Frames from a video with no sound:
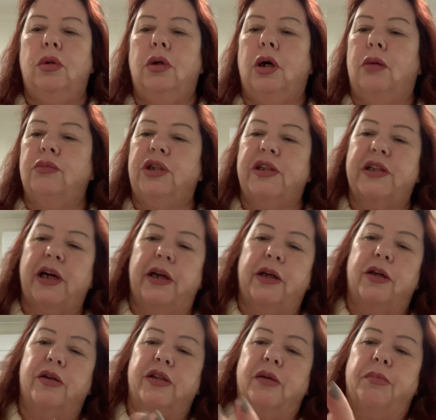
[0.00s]
I'm just going to
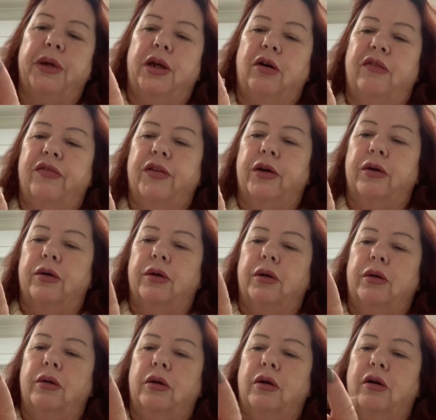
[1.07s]
use a bit off the
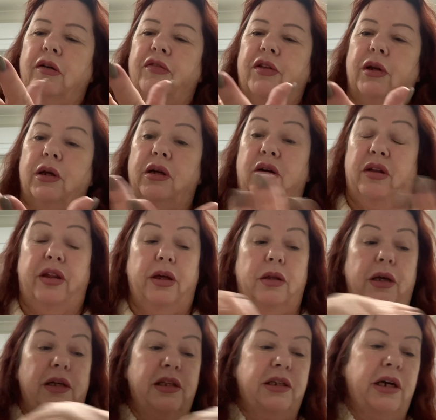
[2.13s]
lid. I think
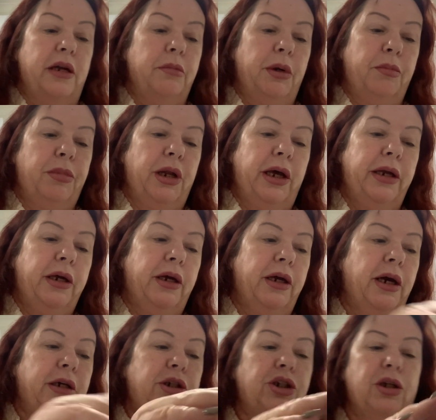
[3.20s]
that's going to be plenty,
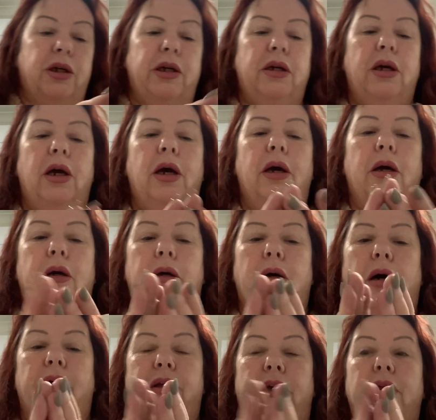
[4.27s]
actually.
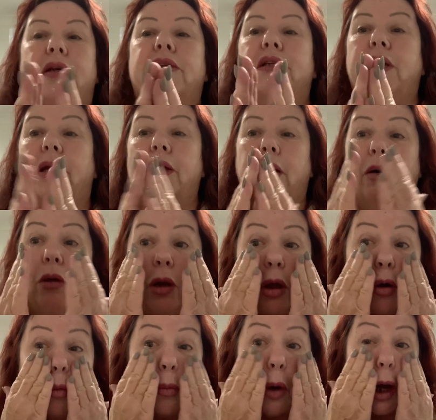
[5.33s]
I think this is going to go a
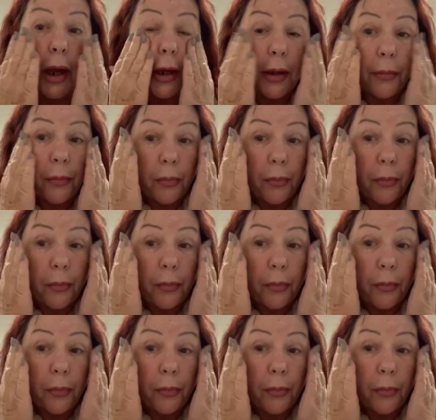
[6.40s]
long way.